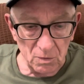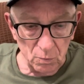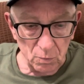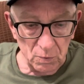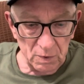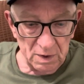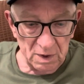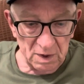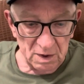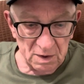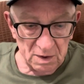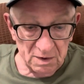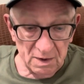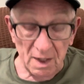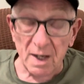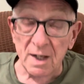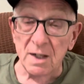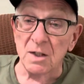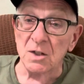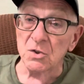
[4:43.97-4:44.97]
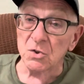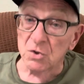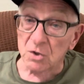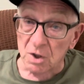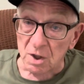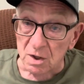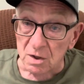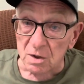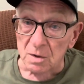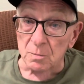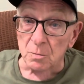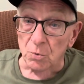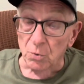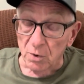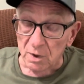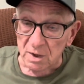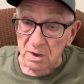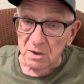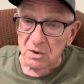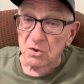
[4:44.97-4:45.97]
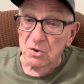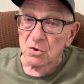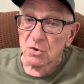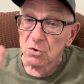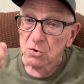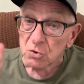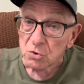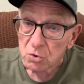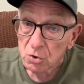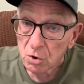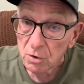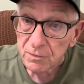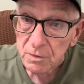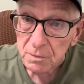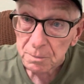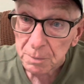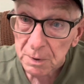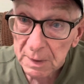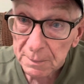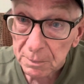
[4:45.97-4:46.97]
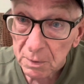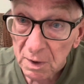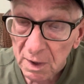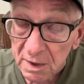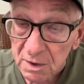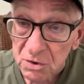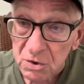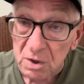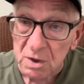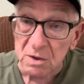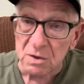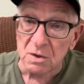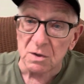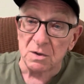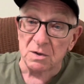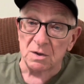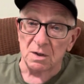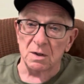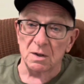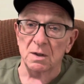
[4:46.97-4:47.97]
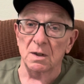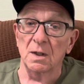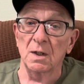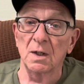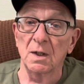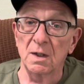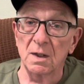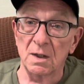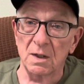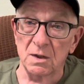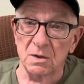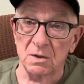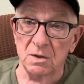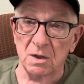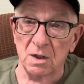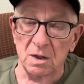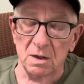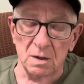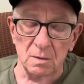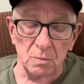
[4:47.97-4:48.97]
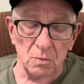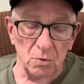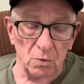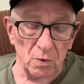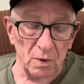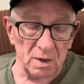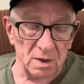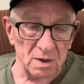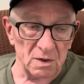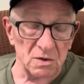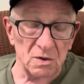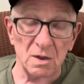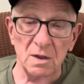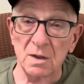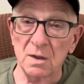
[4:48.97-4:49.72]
We need it. That is kingdom greatness. Serving people like Jesus did is kingdom greatness.